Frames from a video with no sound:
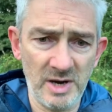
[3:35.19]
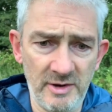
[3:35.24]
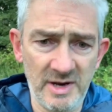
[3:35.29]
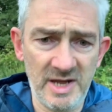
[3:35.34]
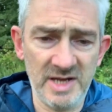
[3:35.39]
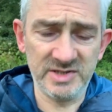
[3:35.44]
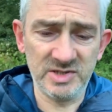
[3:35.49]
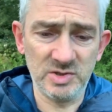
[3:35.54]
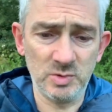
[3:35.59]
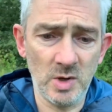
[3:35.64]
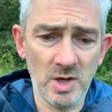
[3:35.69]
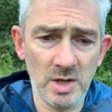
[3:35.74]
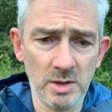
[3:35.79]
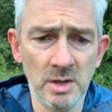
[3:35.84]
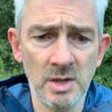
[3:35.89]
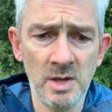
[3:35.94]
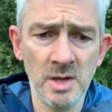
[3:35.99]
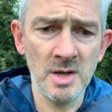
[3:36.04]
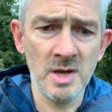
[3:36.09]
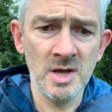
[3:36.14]
has as well.
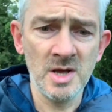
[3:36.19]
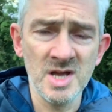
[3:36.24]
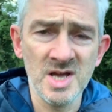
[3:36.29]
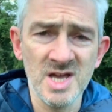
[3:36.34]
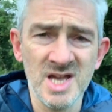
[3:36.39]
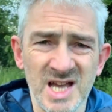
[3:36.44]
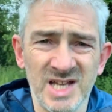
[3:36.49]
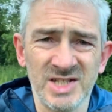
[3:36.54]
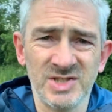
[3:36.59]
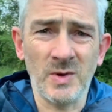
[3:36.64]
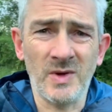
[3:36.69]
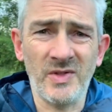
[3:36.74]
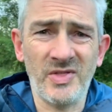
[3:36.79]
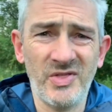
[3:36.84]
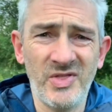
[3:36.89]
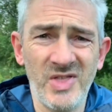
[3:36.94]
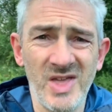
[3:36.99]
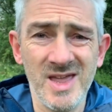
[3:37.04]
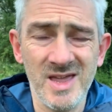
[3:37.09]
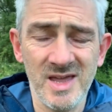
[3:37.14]
So I
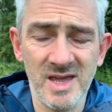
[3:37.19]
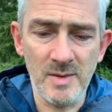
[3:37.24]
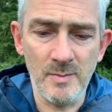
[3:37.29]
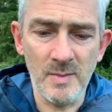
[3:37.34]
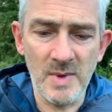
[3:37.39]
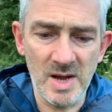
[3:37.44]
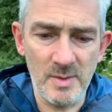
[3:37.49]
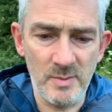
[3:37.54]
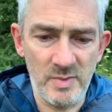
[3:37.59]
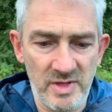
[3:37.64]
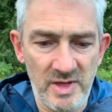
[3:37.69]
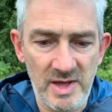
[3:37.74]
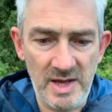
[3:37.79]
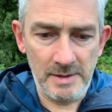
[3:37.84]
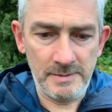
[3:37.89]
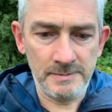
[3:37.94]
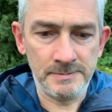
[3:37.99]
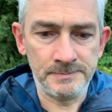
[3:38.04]
think it might be that.